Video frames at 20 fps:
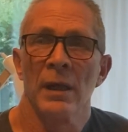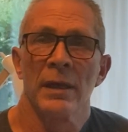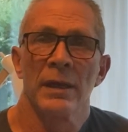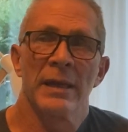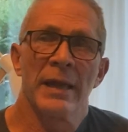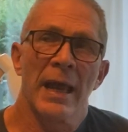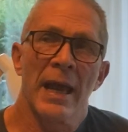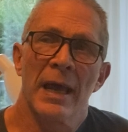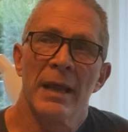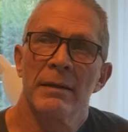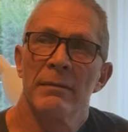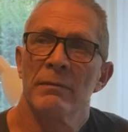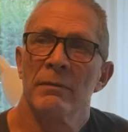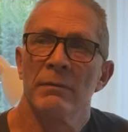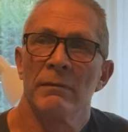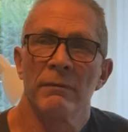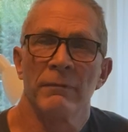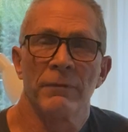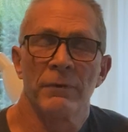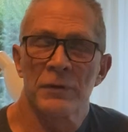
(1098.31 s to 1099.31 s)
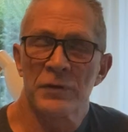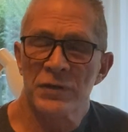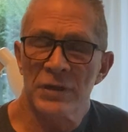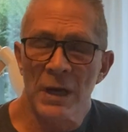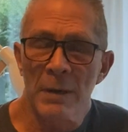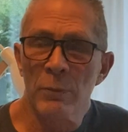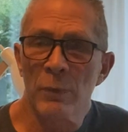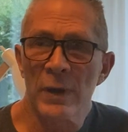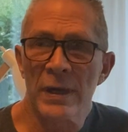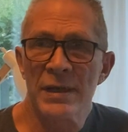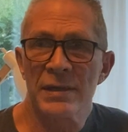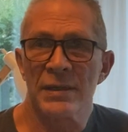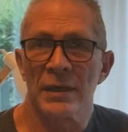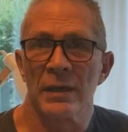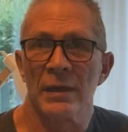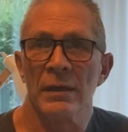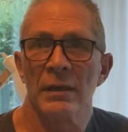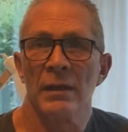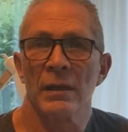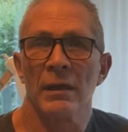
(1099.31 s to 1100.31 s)
Yet, for some
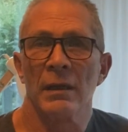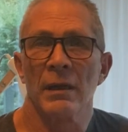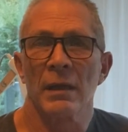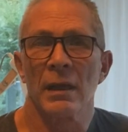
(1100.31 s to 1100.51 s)
reason,